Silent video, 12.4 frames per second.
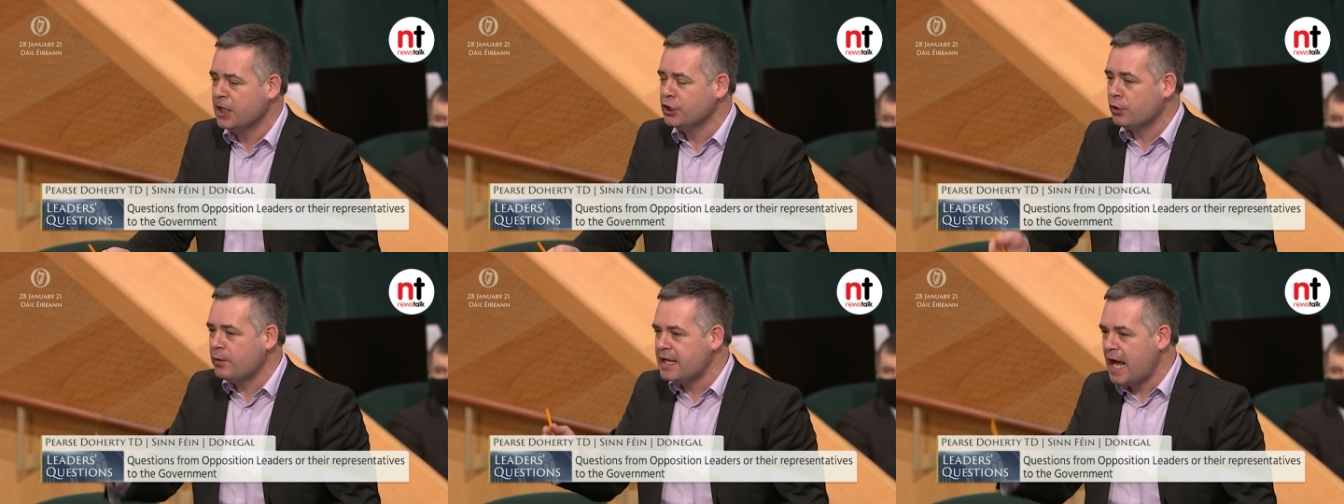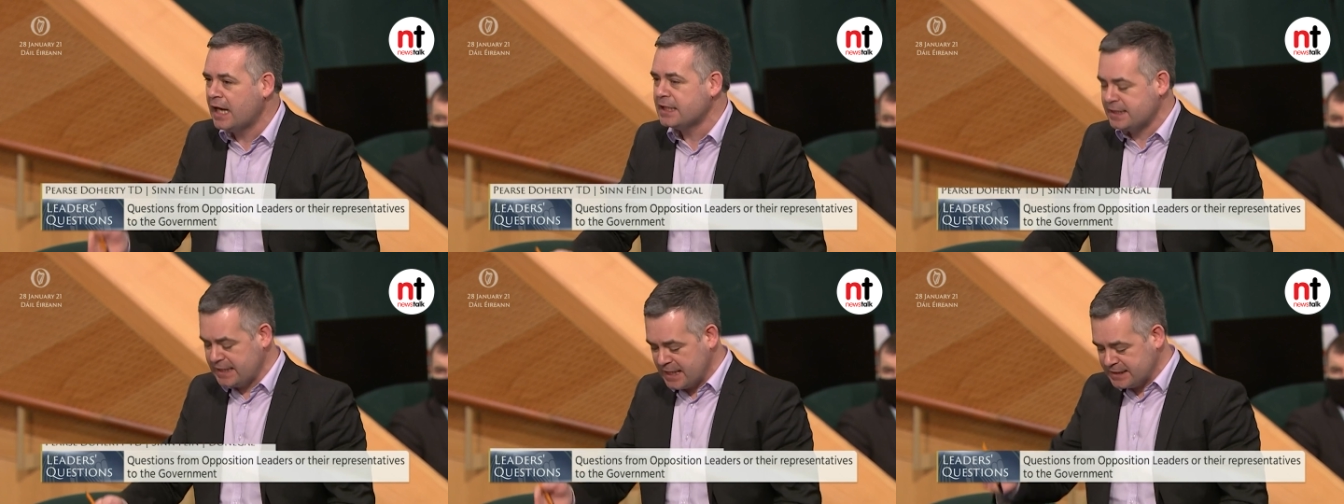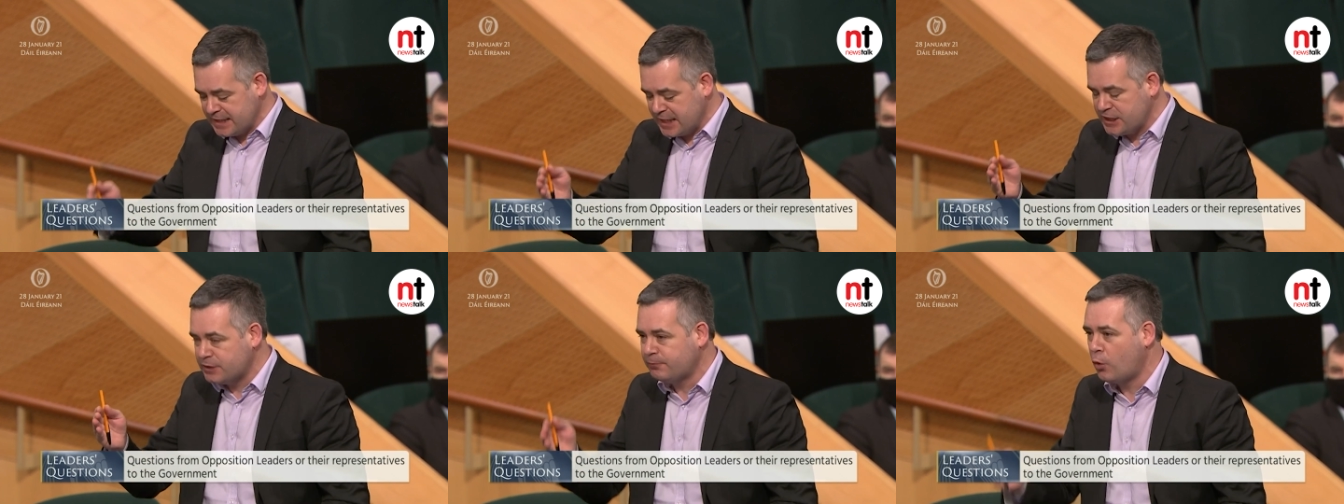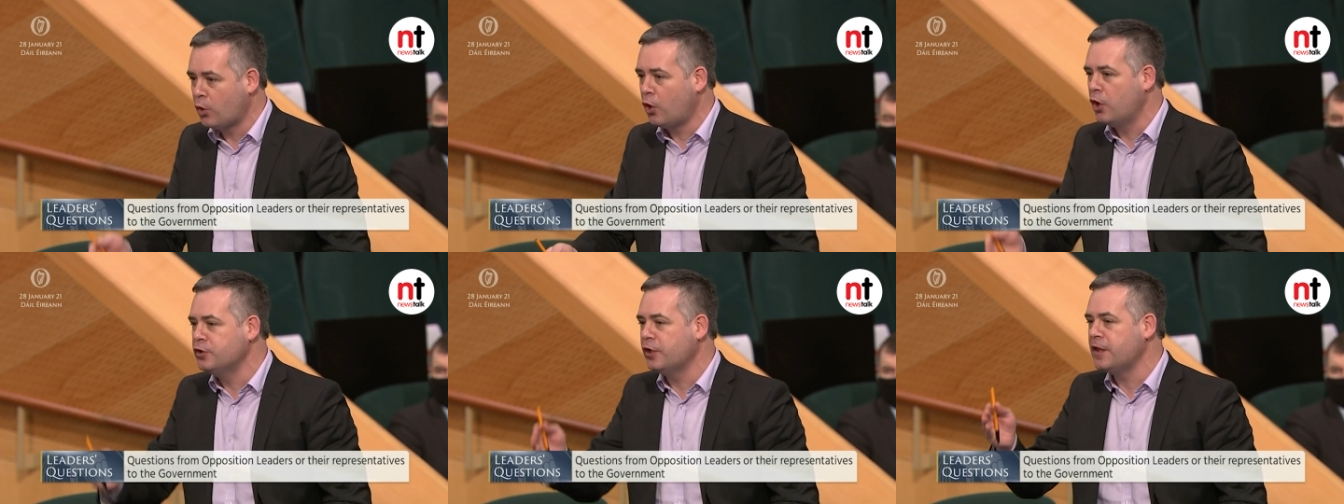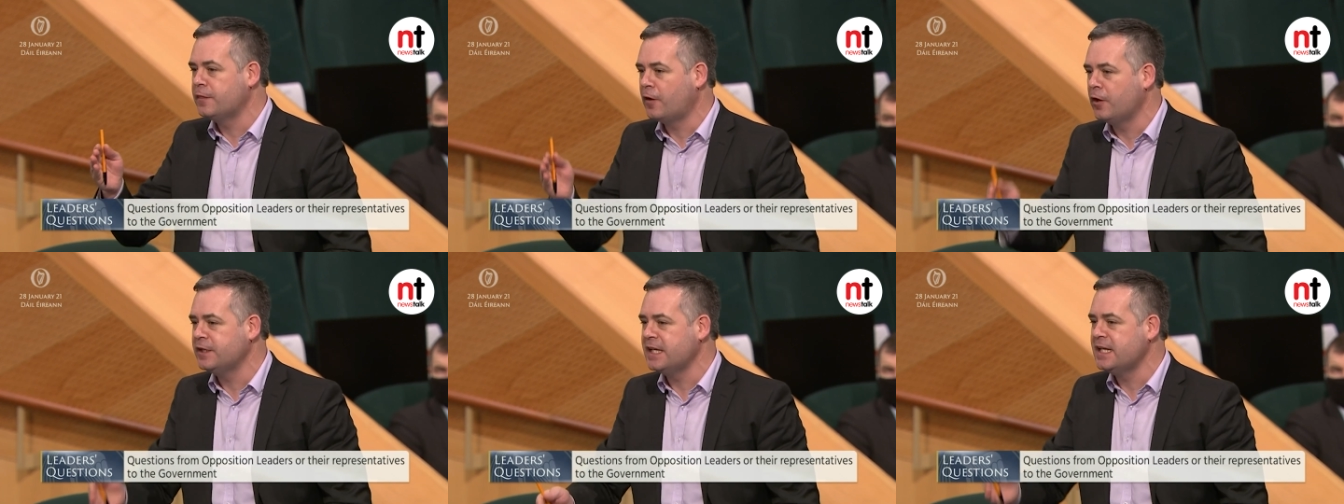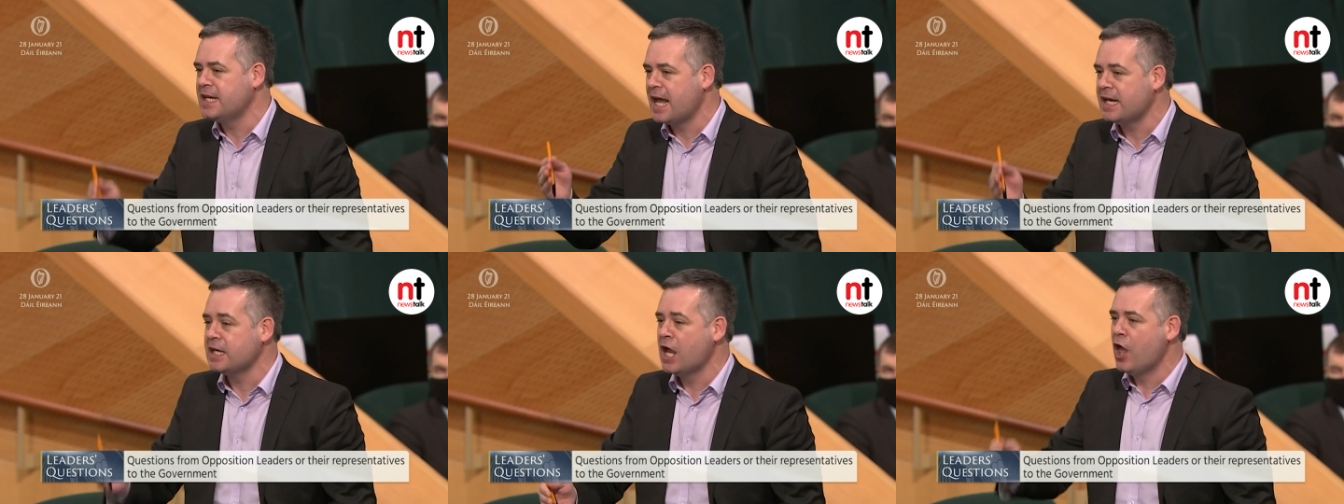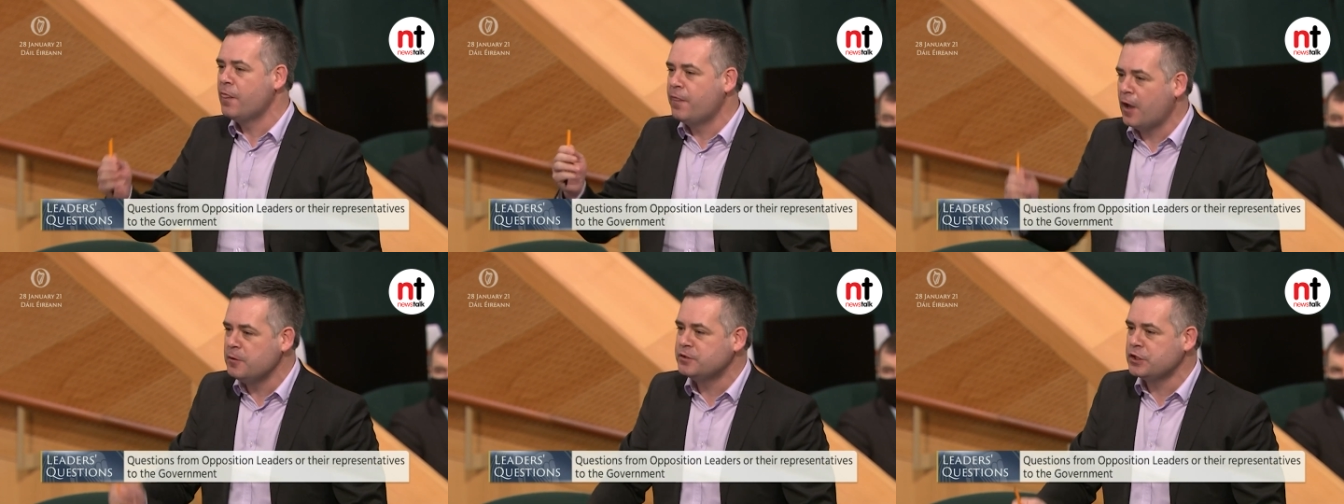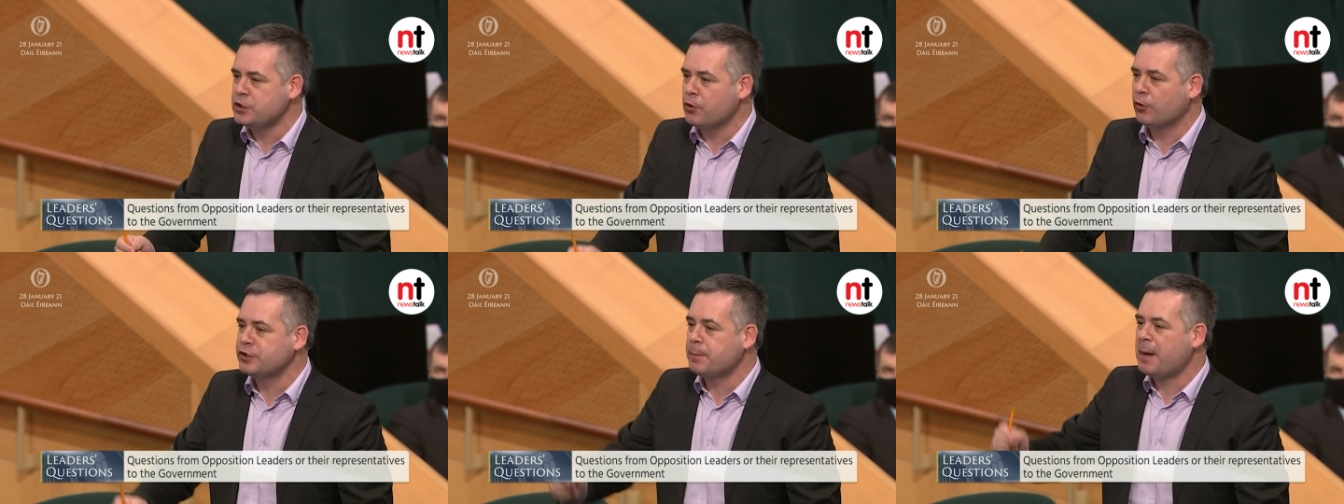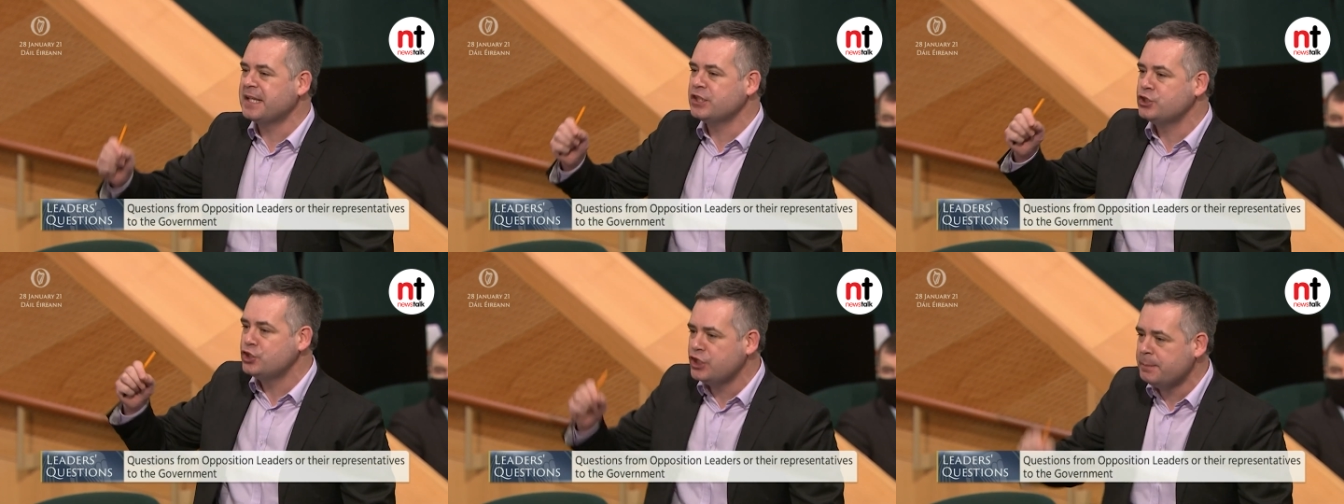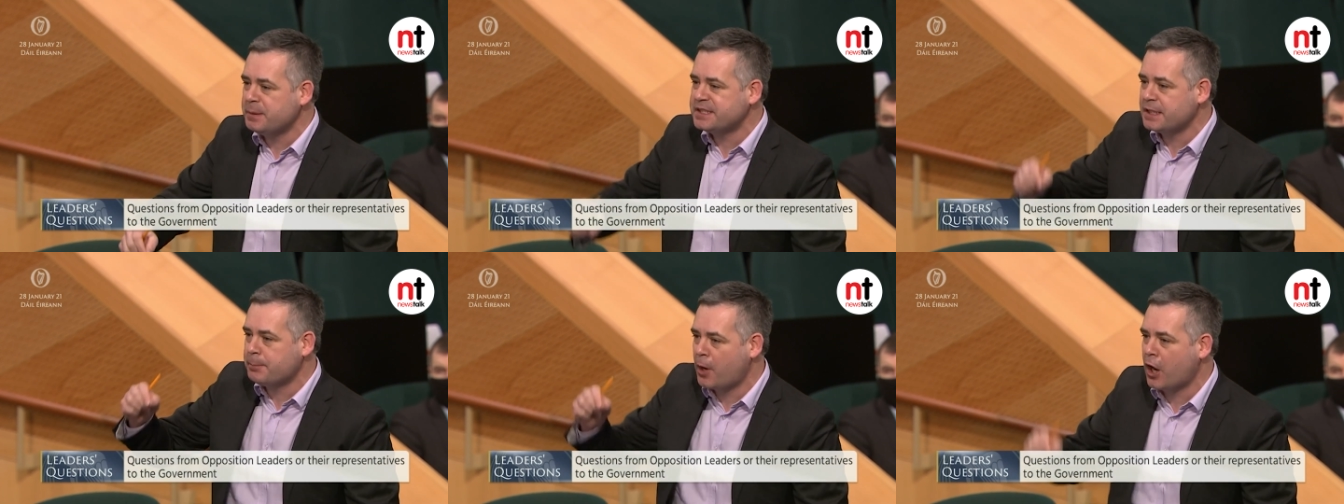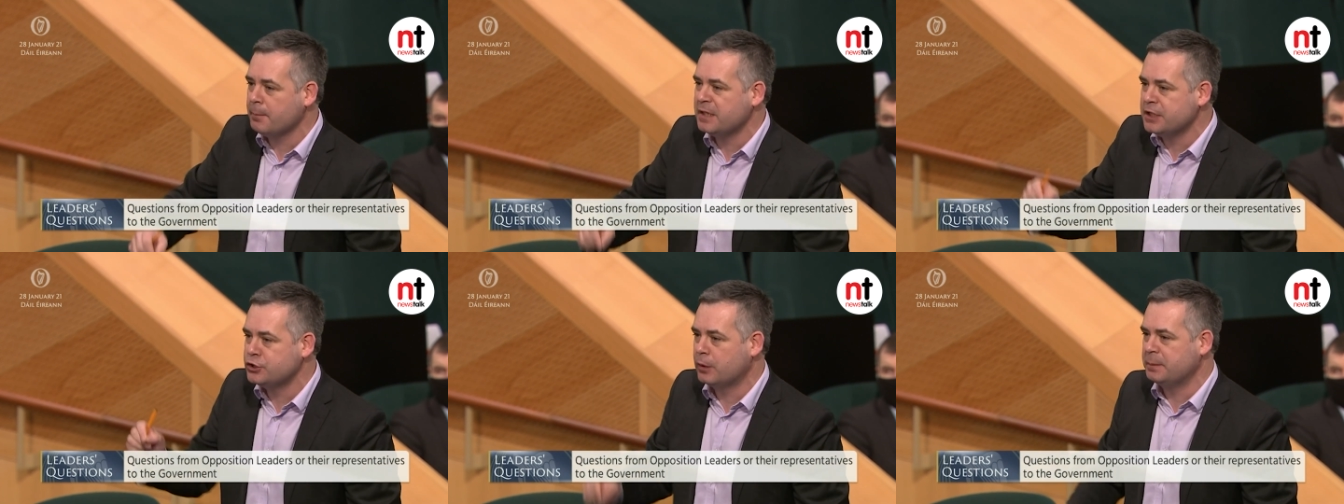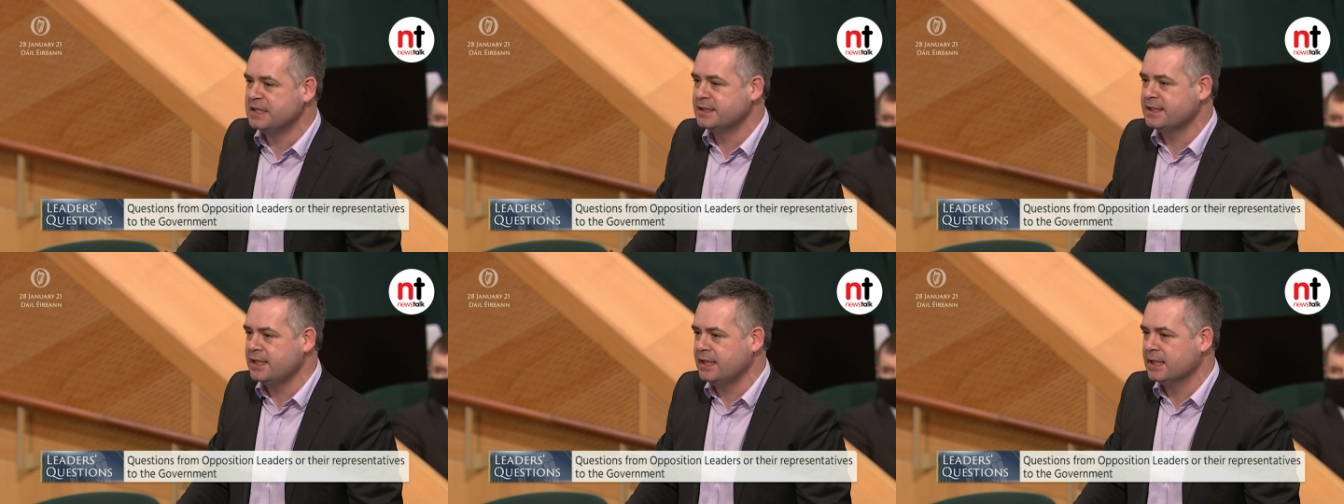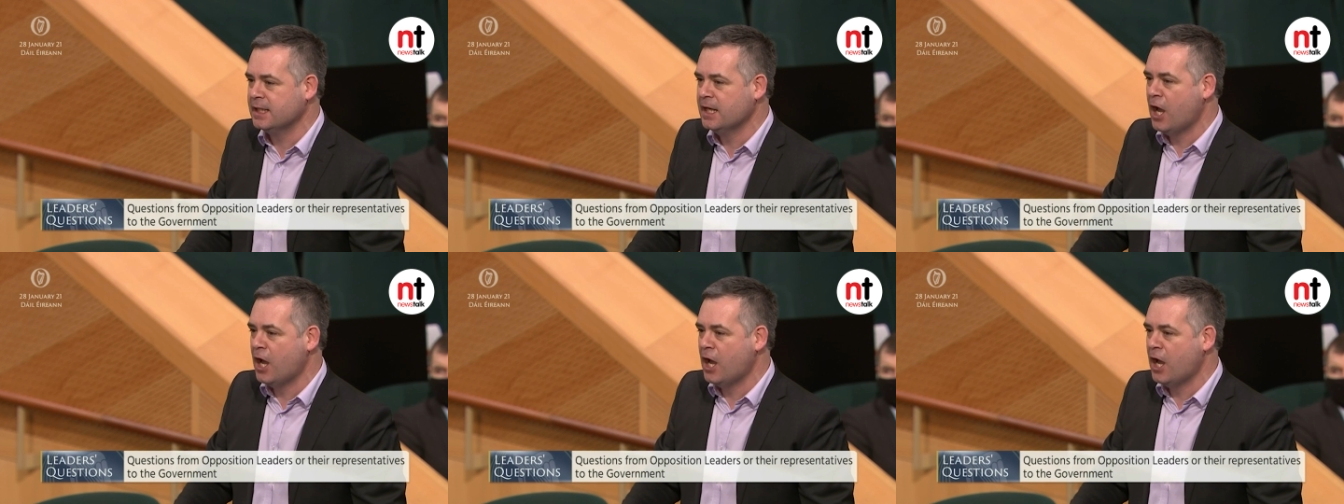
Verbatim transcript: The reality is it is €439,000 to buy the cheapest apartment in Dublin City.